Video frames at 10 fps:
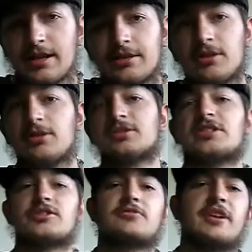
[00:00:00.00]

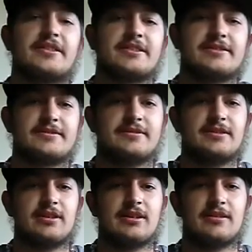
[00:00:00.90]
causes stress,
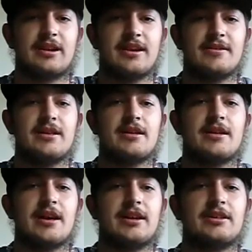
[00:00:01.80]
okay?
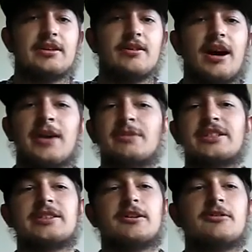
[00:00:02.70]
And I
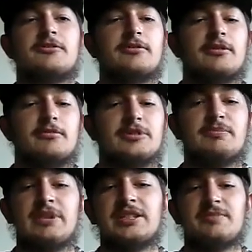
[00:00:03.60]
myself,
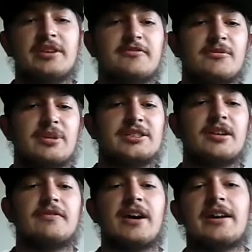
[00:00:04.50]
me speaking for
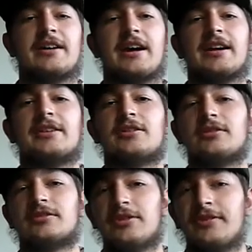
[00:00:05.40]
myself, I get
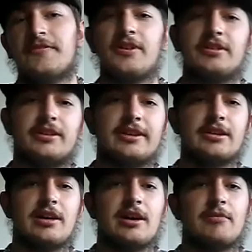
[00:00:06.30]
a good feeling
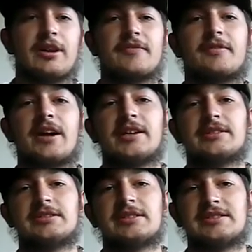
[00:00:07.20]
whenever
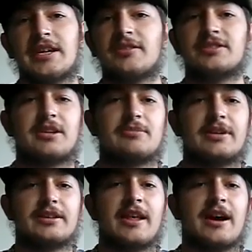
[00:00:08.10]
I sell
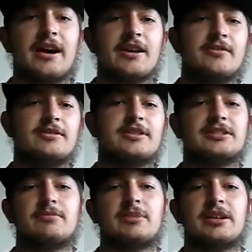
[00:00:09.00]
something that I own to
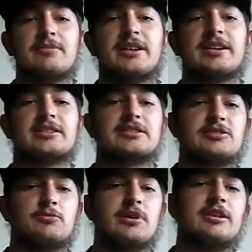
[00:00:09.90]
somebody, because
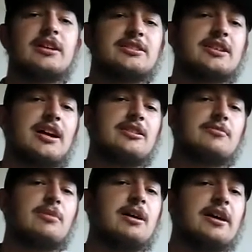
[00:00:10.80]
it's one less
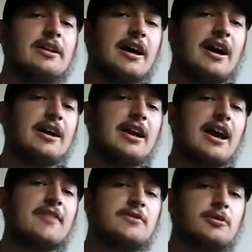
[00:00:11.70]
item that I
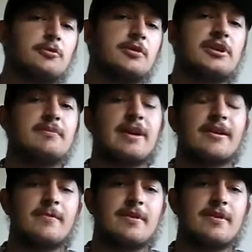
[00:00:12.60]
have to worry about,